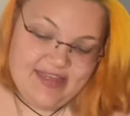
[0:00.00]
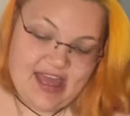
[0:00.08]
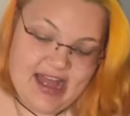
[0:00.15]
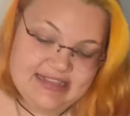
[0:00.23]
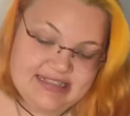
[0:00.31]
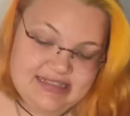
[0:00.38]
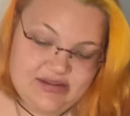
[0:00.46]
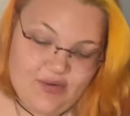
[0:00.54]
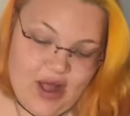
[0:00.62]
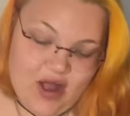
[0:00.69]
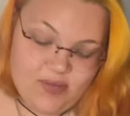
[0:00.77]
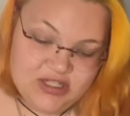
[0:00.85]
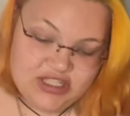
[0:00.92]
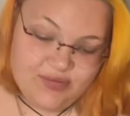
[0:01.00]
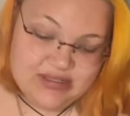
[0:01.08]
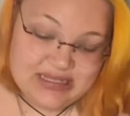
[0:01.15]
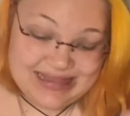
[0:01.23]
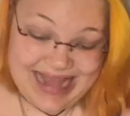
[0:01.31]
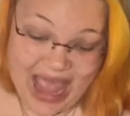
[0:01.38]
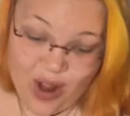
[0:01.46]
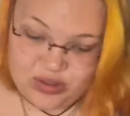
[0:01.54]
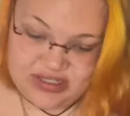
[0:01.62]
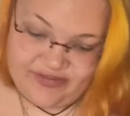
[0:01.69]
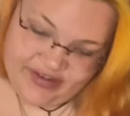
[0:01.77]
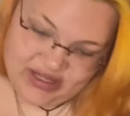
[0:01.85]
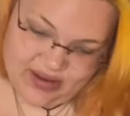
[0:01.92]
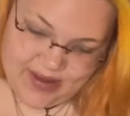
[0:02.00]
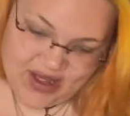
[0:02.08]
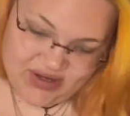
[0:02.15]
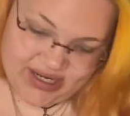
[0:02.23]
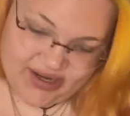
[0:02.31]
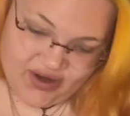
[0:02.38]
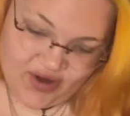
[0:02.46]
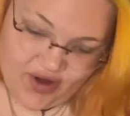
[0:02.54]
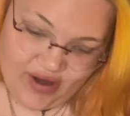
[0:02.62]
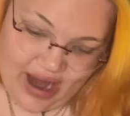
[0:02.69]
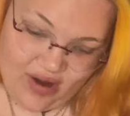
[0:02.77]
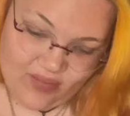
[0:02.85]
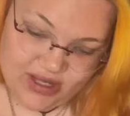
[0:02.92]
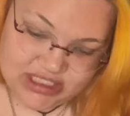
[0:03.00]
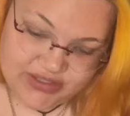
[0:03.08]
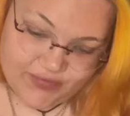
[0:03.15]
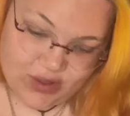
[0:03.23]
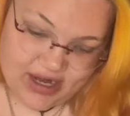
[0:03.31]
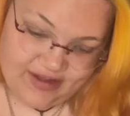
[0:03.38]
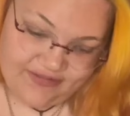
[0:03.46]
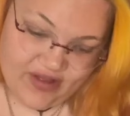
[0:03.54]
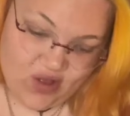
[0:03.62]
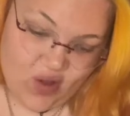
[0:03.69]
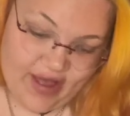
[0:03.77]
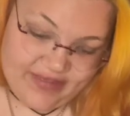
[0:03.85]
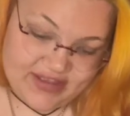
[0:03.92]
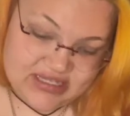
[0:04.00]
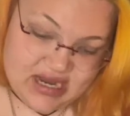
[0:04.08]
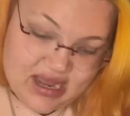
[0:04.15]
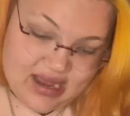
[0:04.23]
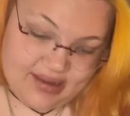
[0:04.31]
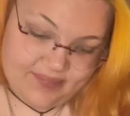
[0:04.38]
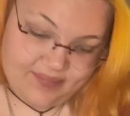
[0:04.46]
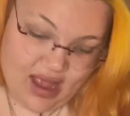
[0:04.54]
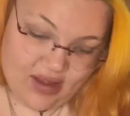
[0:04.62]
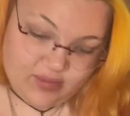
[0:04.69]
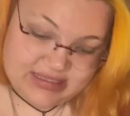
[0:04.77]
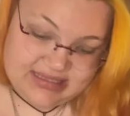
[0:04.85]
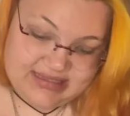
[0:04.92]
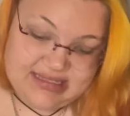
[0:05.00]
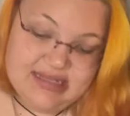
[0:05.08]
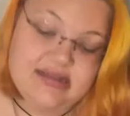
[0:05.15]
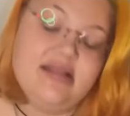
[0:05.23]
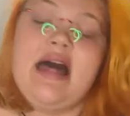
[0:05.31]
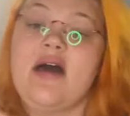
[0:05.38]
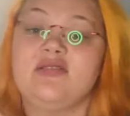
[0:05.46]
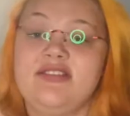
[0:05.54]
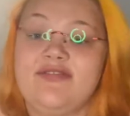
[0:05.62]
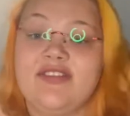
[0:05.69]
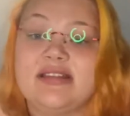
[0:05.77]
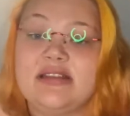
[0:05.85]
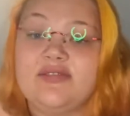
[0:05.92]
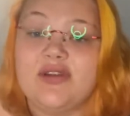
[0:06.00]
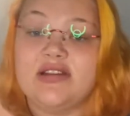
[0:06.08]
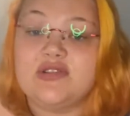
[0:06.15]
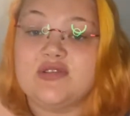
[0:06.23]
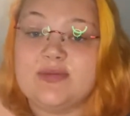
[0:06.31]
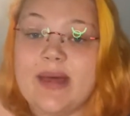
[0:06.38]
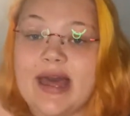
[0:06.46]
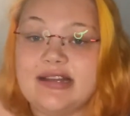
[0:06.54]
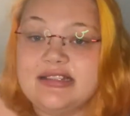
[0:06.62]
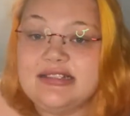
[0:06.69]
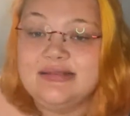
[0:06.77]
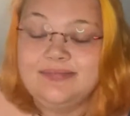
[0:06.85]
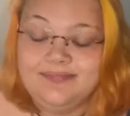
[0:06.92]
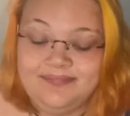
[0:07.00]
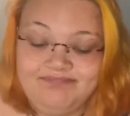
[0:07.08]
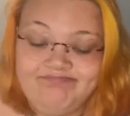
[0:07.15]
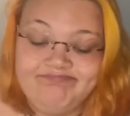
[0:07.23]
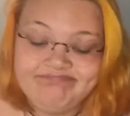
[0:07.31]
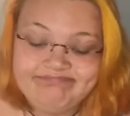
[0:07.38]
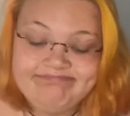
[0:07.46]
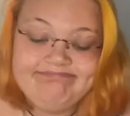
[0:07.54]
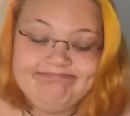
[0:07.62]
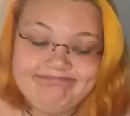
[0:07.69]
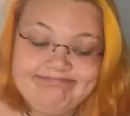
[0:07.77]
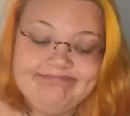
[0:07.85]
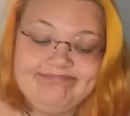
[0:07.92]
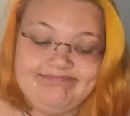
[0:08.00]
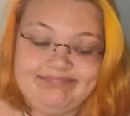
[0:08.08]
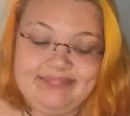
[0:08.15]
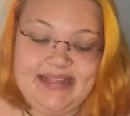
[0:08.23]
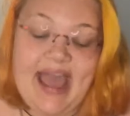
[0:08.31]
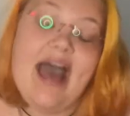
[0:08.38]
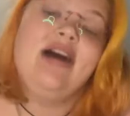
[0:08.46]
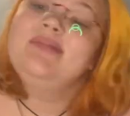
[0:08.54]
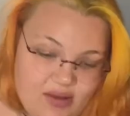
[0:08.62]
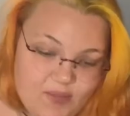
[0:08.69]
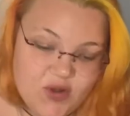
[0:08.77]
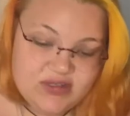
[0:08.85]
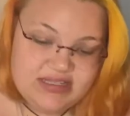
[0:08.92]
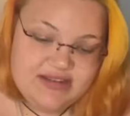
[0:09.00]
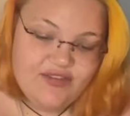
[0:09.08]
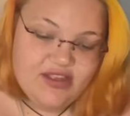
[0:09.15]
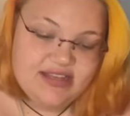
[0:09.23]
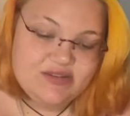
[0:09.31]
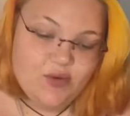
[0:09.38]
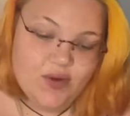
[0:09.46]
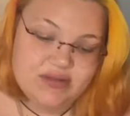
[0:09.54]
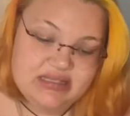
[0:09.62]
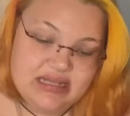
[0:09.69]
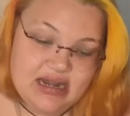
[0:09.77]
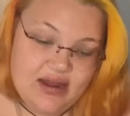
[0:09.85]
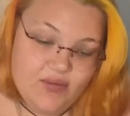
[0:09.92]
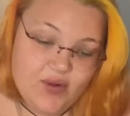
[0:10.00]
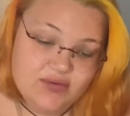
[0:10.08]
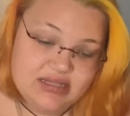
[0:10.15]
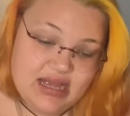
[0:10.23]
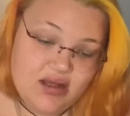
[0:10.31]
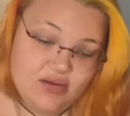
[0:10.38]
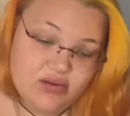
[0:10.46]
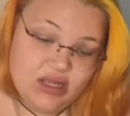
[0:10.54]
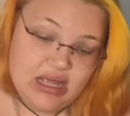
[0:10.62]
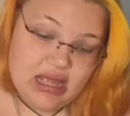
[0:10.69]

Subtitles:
that I didn't know how much I was allowed to feel about it, or how much of what I felt at the time I was still allowed to feel in retrospect. Yeah, most of these quotes that I wrote down